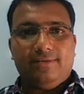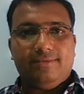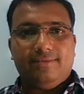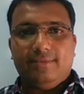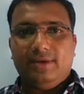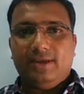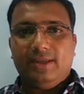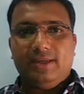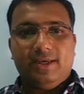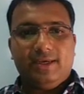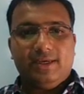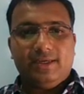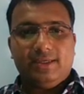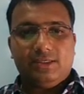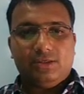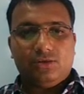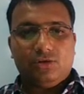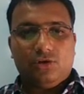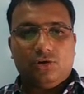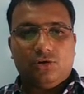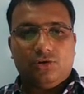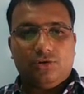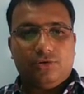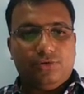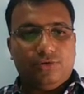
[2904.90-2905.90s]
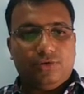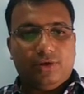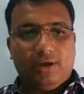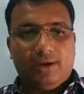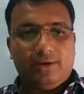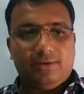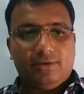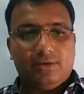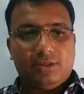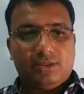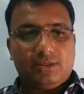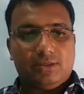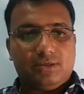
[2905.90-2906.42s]
so you can
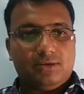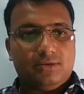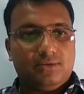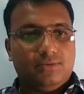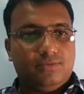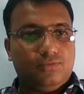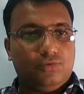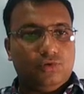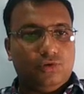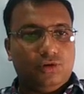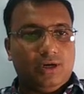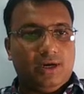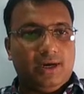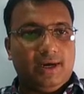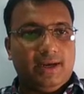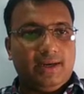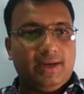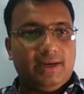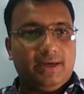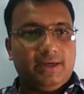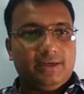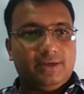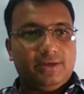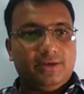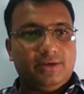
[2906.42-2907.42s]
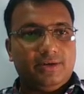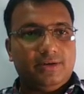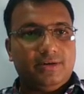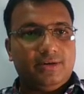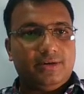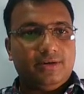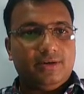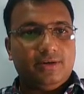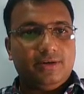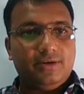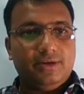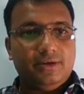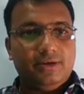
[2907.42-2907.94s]
erase or you can just put a
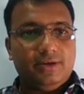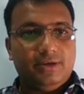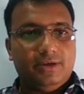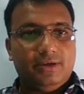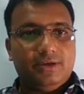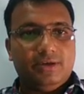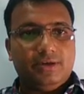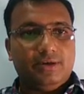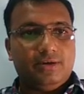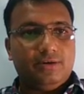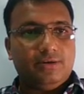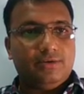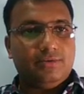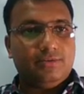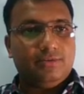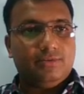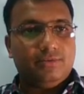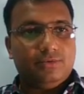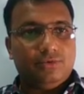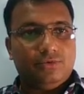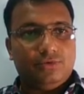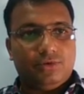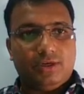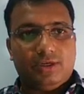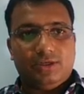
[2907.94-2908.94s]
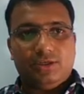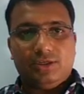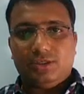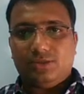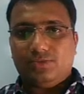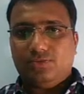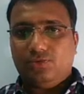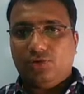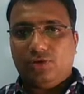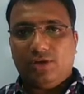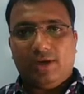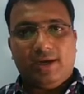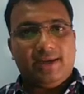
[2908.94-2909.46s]
highlighter here,
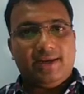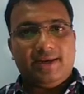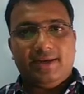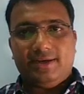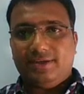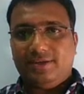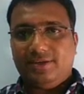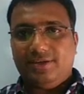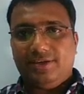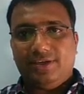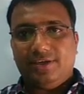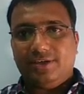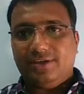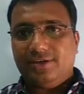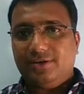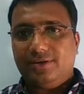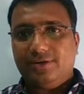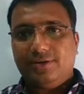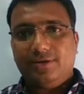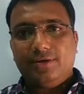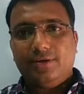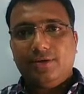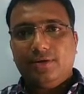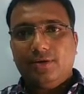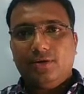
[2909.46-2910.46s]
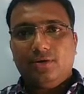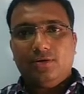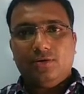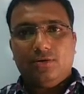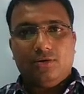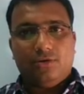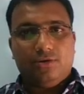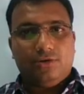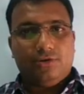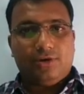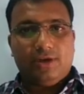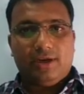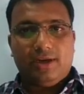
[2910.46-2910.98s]
you can just put a highlighter
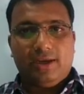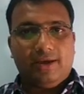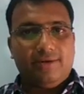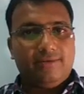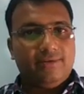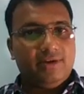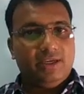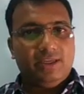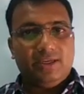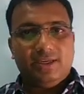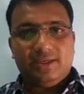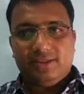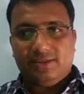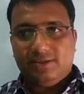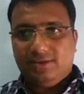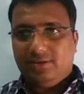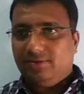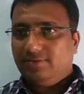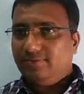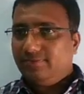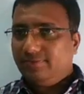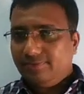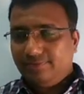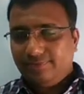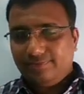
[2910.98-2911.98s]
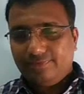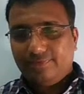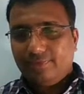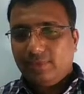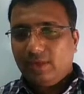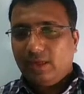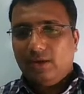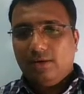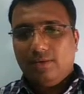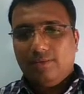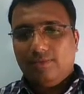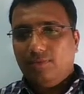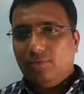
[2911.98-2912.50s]
here, or you can have an
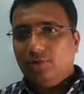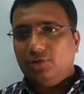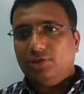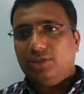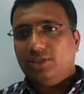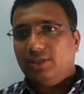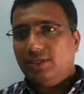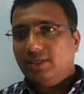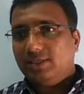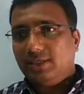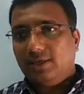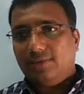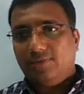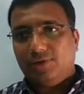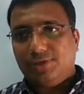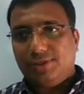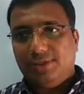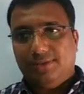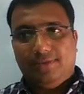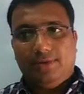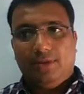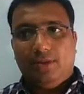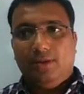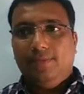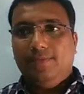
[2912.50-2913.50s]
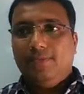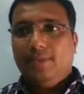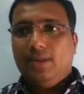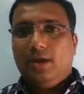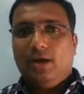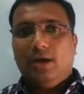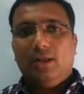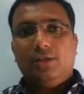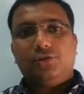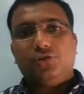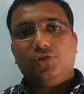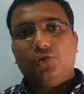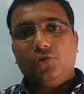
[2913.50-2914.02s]
eraser. Both the things are
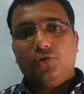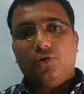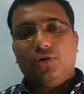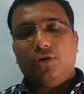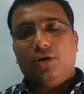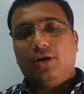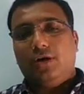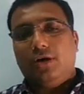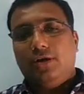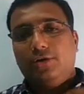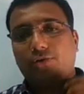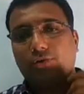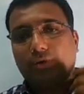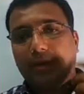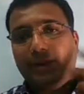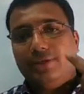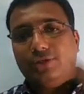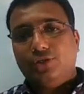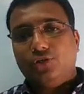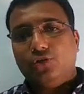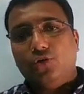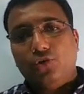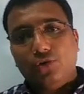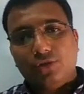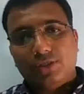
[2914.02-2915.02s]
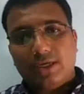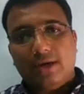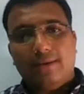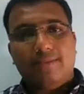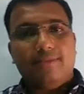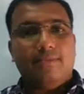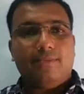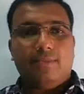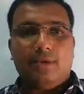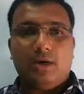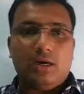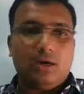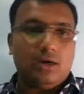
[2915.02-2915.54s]
possible. Also you
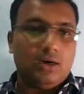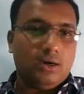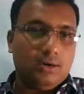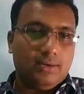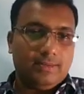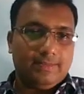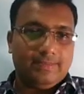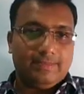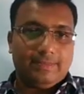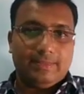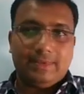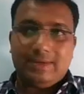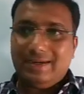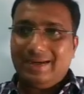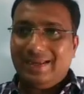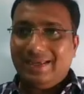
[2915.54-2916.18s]
can show some